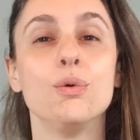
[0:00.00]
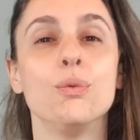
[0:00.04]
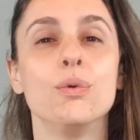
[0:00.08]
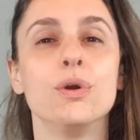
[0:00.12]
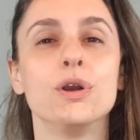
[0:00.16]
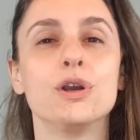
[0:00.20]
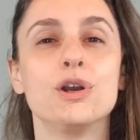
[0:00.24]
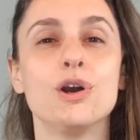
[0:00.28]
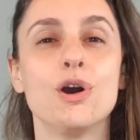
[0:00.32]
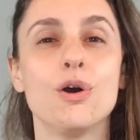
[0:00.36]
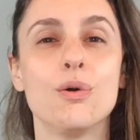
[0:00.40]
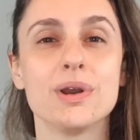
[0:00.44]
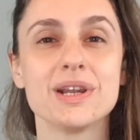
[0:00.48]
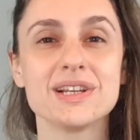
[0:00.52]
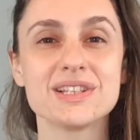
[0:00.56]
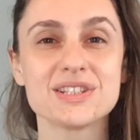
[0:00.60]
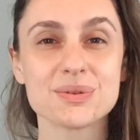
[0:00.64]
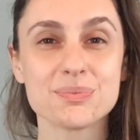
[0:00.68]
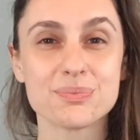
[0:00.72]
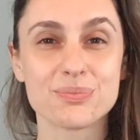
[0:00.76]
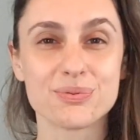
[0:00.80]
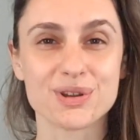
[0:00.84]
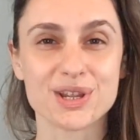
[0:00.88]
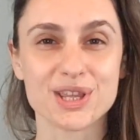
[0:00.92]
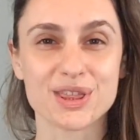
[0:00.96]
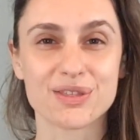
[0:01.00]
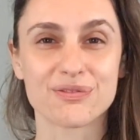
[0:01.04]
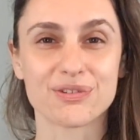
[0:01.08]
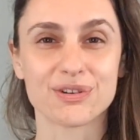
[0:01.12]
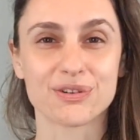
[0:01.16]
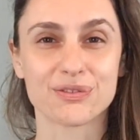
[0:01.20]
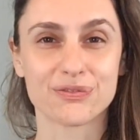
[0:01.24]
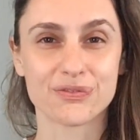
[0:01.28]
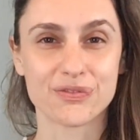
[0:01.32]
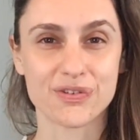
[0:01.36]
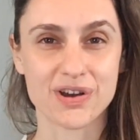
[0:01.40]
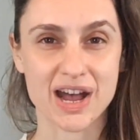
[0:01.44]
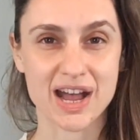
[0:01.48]
We're going to breathe for
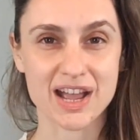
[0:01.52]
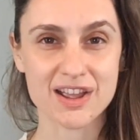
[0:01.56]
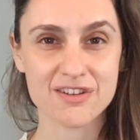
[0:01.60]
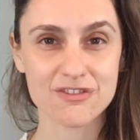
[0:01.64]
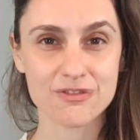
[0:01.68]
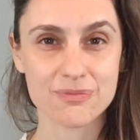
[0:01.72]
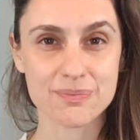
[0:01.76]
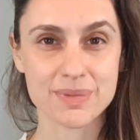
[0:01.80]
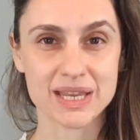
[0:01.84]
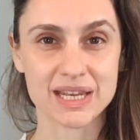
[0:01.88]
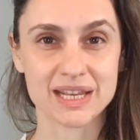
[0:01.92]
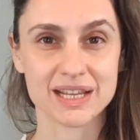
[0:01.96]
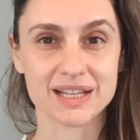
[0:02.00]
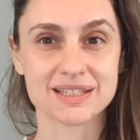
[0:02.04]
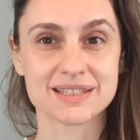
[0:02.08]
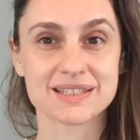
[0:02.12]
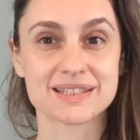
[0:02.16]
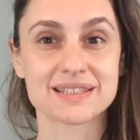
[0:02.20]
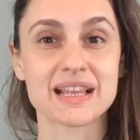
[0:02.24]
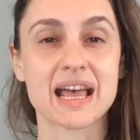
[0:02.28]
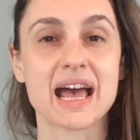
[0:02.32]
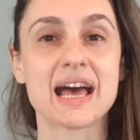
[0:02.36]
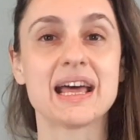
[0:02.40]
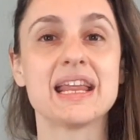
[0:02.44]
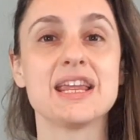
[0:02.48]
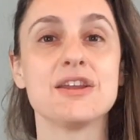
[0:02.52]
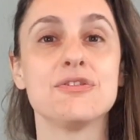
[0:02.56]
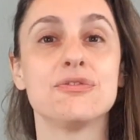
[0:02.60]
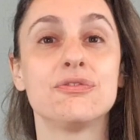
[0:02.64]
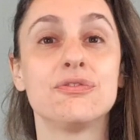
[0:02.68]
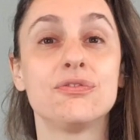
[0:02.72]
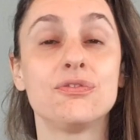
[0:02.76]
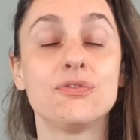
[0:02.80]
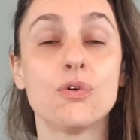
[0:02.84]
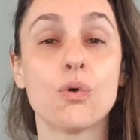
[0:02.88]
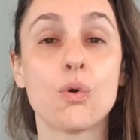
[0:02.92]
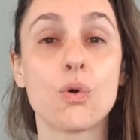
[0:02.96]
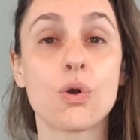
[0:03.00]
five minutes at a
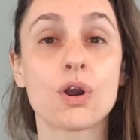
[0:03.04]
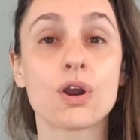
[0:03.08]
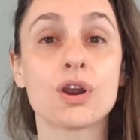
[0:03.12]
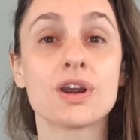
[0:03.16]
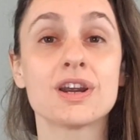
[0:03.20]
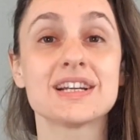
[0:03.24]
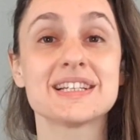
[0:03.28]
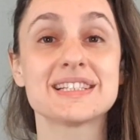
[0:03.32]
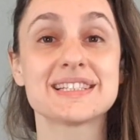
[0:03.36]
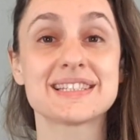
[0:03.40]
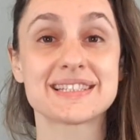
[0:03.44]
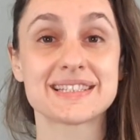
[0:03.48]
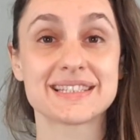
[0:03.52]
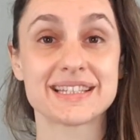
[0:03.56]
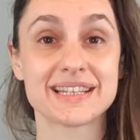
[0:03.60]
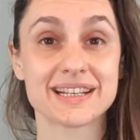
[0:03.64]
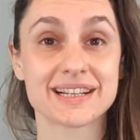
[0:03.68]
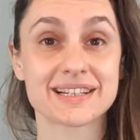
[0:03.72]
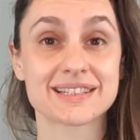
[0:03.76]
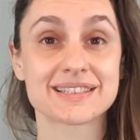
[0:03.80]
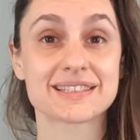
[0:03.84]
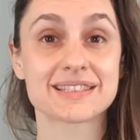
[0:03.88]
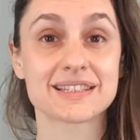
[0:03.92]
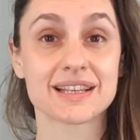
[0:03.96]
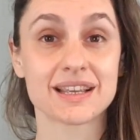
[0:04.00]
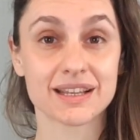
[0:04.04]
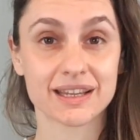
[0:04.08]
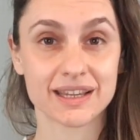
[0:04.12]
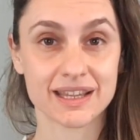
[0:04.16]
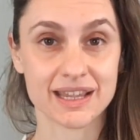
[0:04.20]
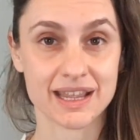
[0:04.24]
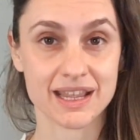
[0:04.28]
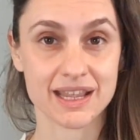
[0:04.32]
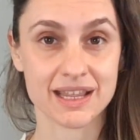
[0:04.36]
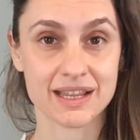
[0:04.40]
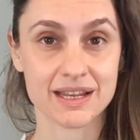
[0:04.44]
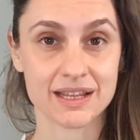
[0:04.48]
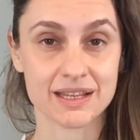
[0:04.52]
4 6
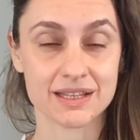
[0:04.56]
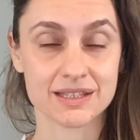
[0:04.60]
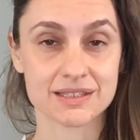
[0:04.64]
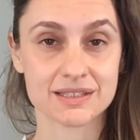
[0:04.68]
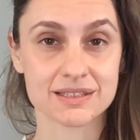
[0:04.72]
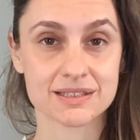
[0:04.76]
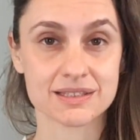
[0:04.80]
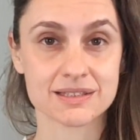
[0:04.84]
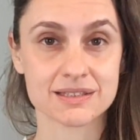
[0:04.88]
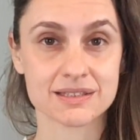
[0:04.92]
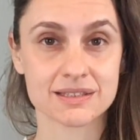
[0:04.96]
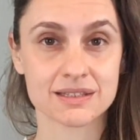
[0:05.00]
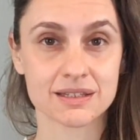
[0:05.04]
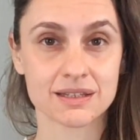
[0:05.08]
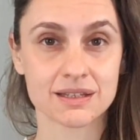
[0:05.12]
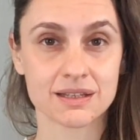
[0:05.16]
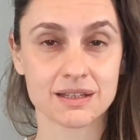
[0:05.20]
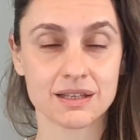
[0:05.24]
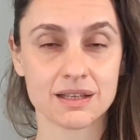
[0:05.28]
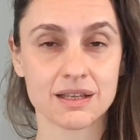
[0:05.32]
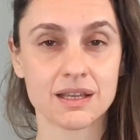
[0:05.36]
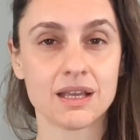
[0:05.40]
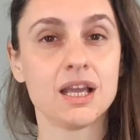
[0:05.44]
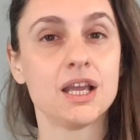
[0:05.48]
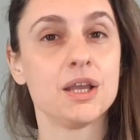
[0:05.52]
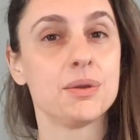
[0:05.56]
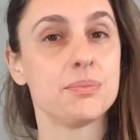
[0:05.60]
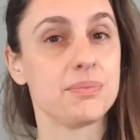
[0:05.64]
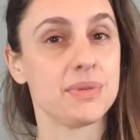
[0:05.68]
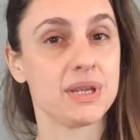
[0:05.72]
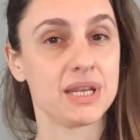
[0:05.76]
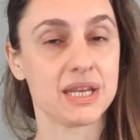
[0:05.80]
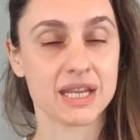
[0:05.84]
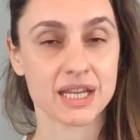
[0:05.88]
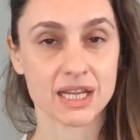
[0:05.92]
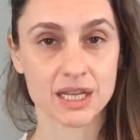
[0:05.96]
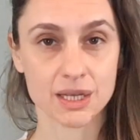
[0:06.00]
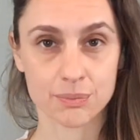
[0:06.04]
cadence,
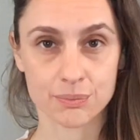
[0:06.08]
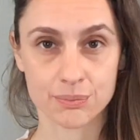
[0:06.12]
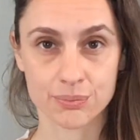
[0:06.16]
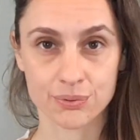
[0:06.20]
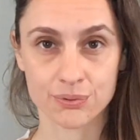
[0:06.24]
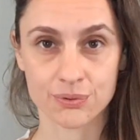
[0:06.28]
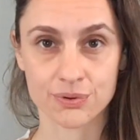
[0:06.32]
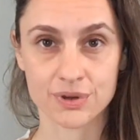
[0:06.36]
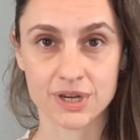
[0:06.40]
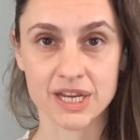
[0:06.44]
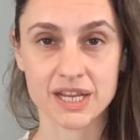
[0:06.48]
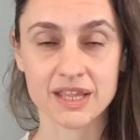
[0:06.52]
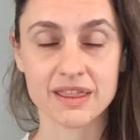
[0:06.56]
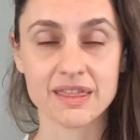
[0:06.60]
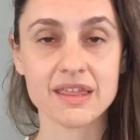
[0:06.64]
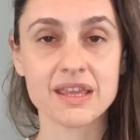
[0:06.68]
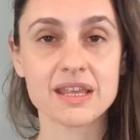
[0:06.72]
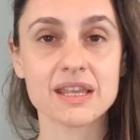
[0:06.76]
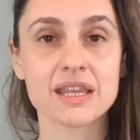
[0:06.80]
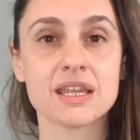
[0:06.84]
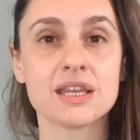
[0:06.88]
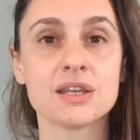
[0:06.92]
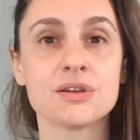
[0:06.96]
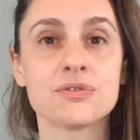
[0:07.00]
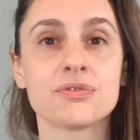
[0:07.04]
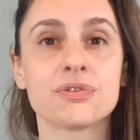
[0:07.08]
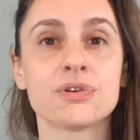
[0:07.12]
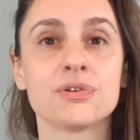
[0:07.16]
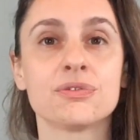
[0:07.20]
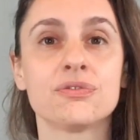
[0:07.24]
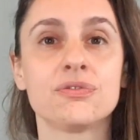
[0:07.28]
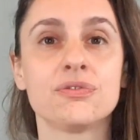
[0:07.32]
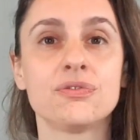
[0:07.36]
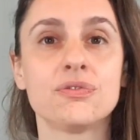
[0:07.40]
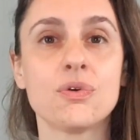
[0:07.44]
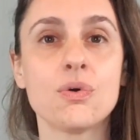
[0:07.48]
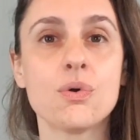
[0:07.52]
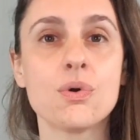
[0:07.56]
meaning breathing in for
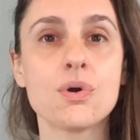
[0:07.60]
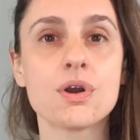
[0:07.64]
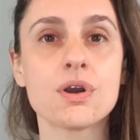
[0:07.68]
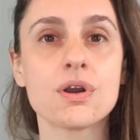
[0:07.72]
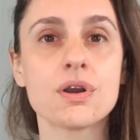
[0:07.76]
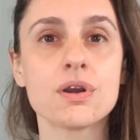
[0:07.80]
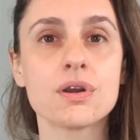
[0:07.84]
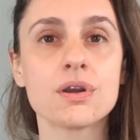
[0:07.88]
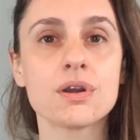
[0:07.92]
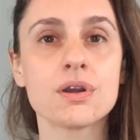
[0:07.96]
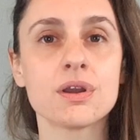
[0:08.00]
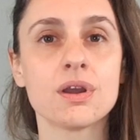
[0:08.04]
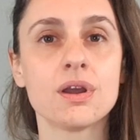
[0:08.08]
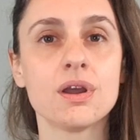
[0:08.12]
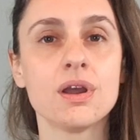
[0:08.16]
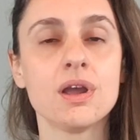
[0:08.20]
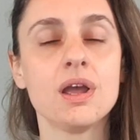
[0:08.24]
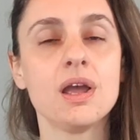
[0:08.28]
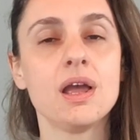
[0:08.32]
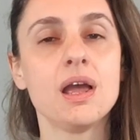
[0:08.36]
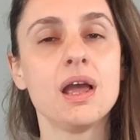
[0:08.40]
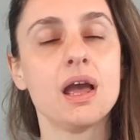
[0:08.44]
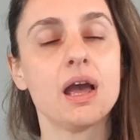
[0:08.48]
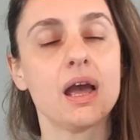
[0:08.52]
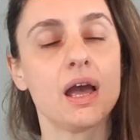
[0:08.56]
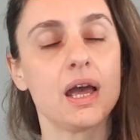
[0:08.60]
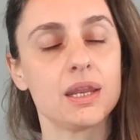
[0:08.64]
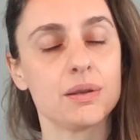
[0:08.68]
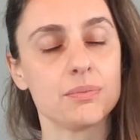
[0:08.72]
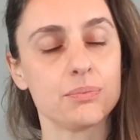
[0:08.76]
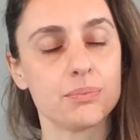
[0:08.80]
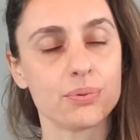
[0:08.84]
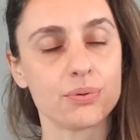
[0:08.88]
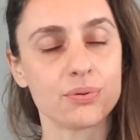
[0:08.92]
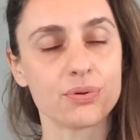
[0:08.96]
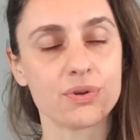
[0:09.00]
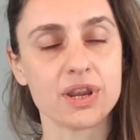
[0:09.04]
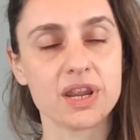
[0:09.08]
four
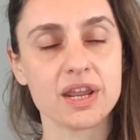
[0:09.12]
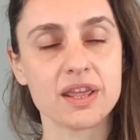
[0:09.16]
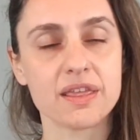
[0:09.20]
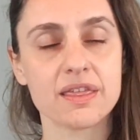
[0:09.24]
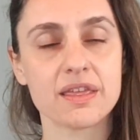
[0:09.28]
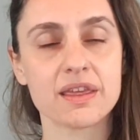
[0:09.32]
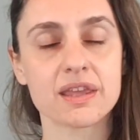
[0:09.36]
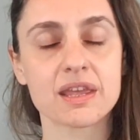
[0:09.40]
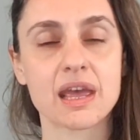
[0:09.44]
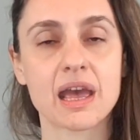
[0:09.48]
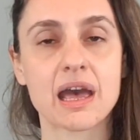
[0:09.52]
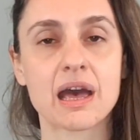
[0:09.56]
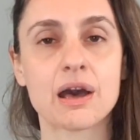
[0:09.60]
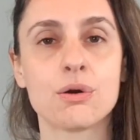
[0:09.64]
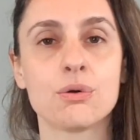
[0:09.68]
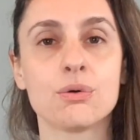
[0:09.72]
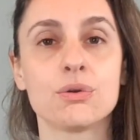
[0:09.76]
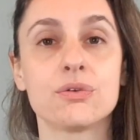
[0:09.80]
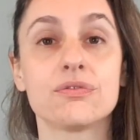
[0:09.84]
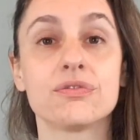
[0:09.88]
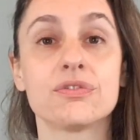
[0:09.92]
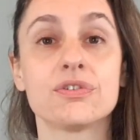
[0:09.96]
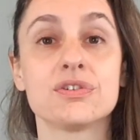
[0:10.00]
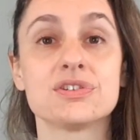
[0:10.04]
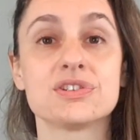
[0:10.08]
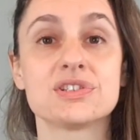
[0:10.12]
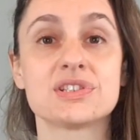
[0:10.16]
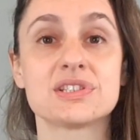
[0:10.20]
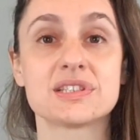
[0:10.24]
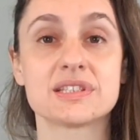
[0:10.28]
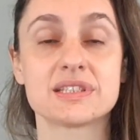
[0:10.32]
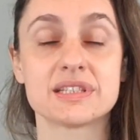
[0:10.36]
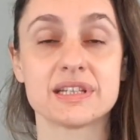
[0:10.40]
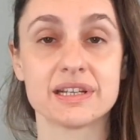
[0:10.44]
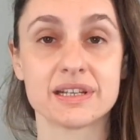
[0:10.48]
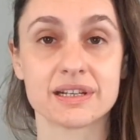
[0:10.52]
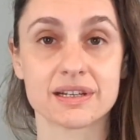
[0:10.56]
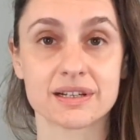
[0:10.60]
and breathing out for
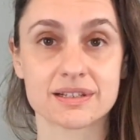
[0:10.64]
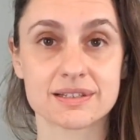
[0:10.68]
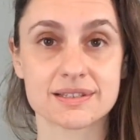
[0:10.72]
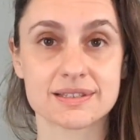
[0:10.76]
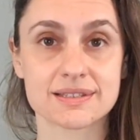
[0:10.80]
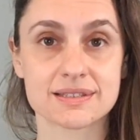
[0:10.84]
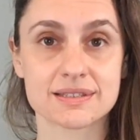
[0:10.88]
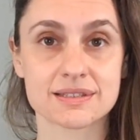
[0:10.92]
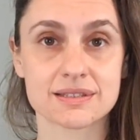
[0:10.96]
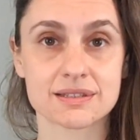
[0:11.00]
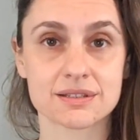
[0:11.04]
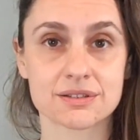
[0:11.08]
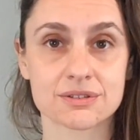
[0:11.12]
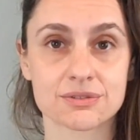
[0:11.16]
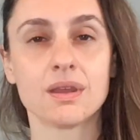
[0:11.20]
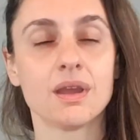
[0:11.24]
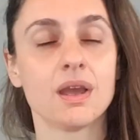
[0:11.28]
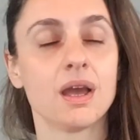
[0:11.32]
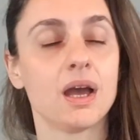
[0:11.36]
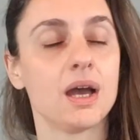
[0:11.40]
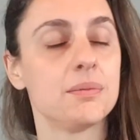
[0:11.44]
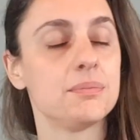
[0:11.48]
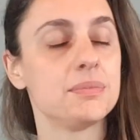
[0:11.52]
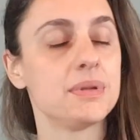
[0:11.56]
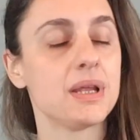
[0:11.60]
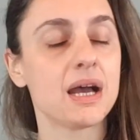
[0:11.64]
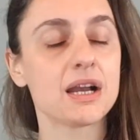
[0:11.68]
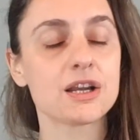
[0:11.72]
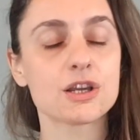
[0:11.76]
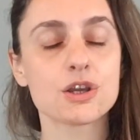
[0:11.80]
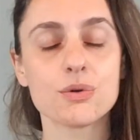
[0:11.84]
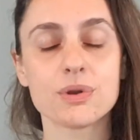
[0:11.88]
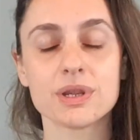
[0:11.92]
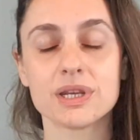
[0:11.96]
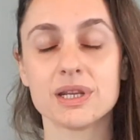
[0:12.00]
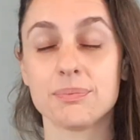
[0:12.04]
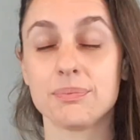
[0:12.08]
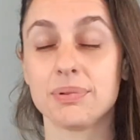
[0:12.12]
six. I'm not
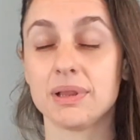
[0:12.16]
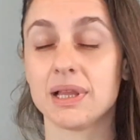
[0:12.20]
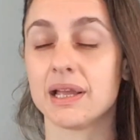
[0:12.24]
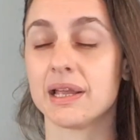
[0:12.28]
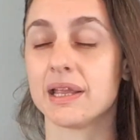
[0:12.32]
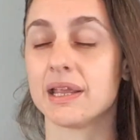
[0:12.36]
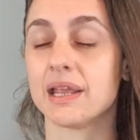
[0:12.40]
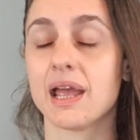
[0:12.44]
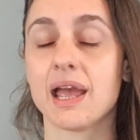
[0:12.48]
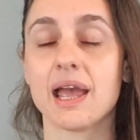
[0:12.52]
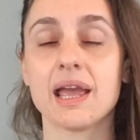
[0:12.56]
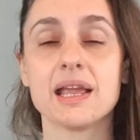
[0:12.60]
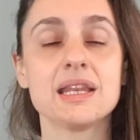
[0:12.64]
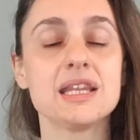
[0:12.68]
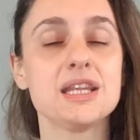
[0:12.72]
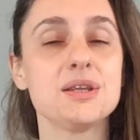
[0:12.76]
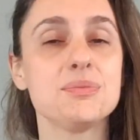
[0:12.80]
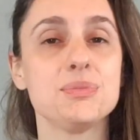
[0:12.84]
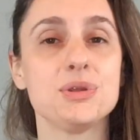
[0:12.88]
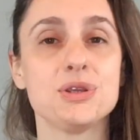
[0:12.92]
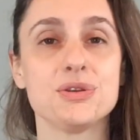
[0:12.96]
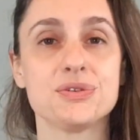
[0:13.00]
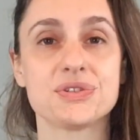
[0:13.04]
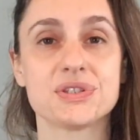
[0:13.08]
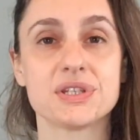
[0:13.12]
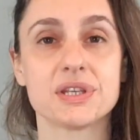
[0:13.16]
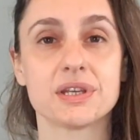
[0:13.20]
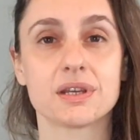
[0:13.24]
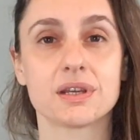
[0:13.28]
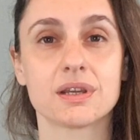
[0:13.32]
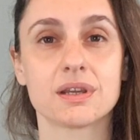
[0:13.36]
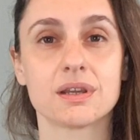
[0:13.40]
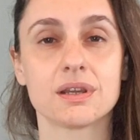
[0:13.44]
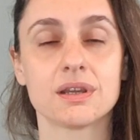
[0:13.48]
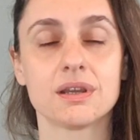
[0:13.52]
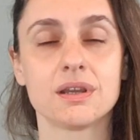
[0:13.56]
going to play any music.